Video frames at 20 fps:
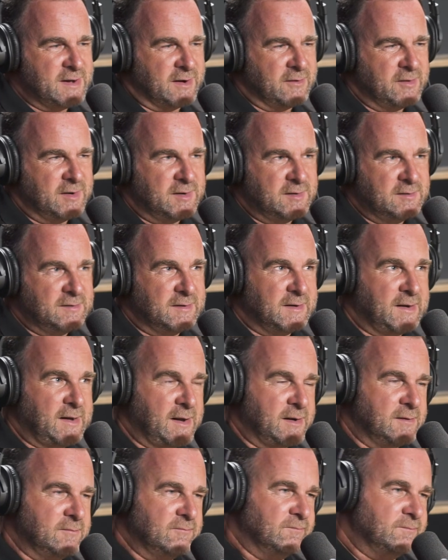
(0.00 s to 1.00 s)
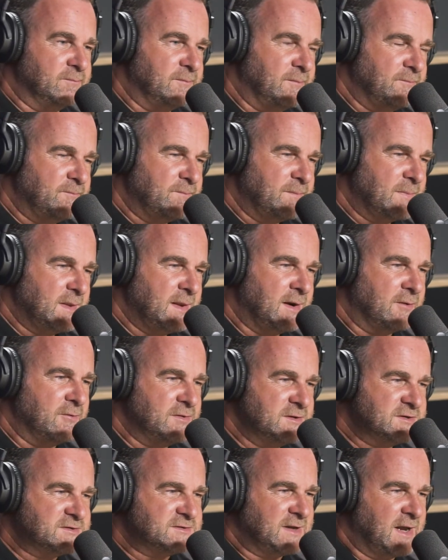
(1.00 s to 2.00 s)
know, and you know,
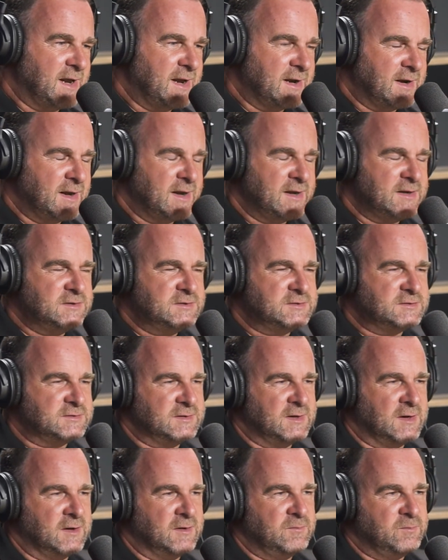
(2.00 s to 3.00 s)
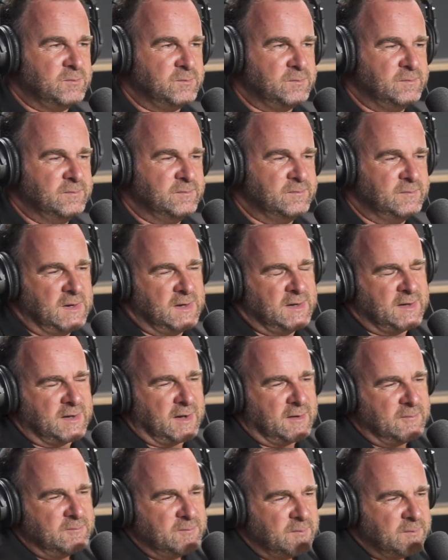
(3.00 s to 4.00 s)
in this day and age, you know, I don't
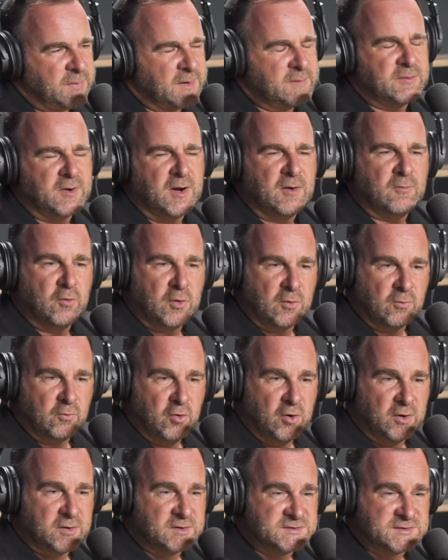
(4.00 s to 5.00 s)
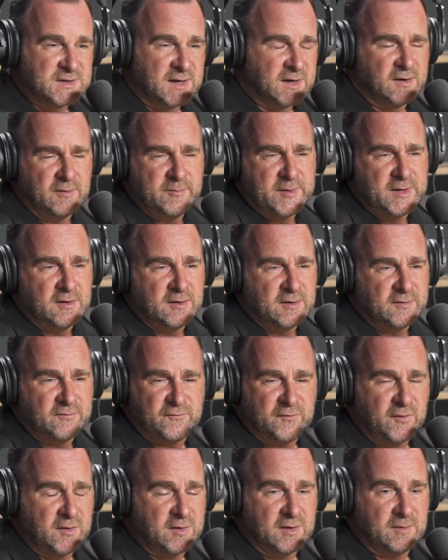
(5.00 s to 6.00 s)
know, people don't want to work as hard. I mean, I
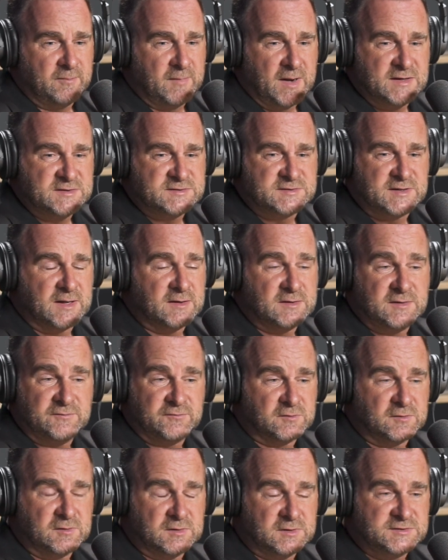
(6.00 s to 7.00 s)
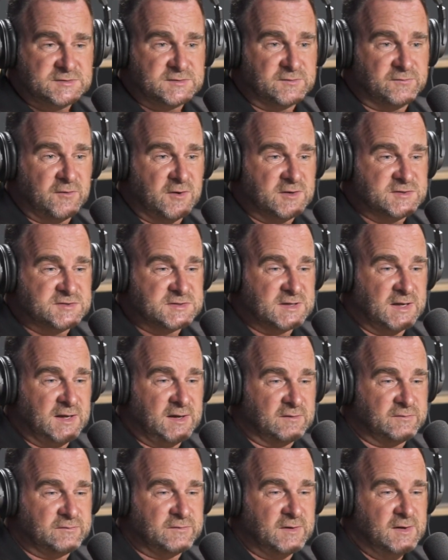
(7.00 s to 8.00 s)
find it amazing how difficult it is to find
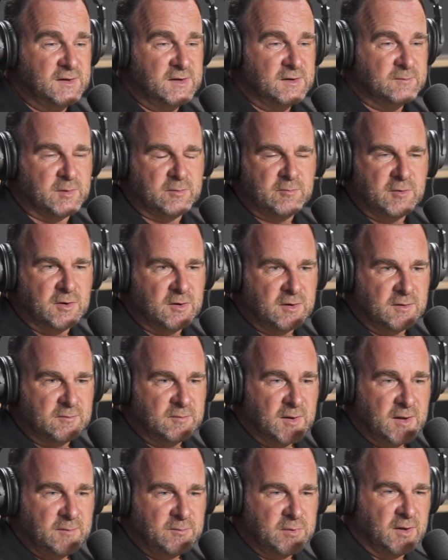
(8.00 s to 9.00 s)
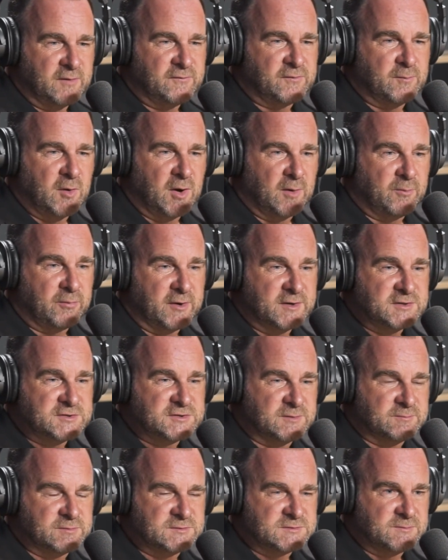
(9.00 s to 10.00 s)
staff. I mean, when I applied for my
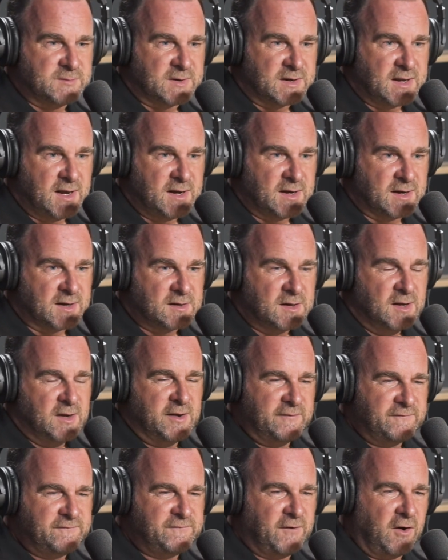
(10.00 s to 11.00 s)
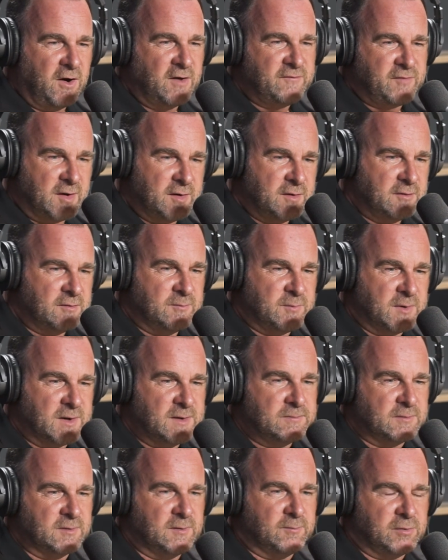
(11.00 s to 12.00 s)
apprenticeship as a mechanic, 500
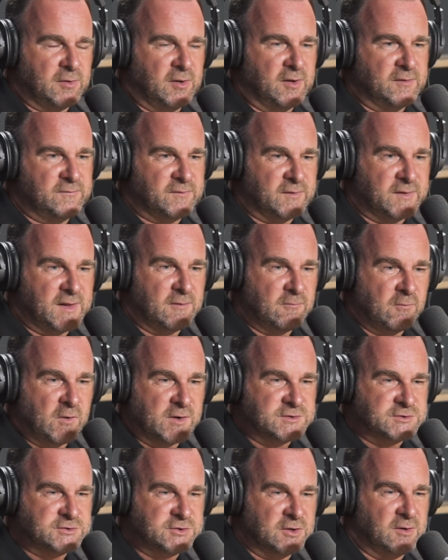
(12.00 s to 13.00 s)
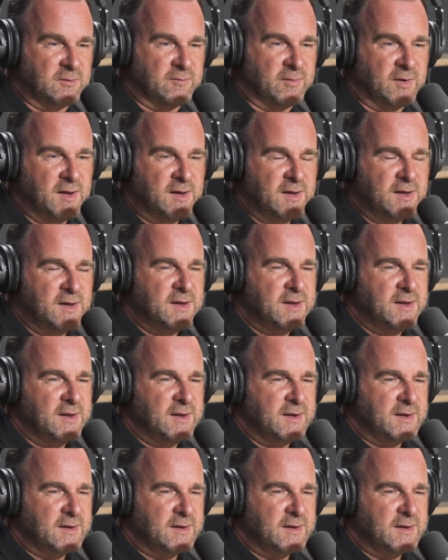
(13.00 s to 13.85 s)
people applied for that one job. Wow.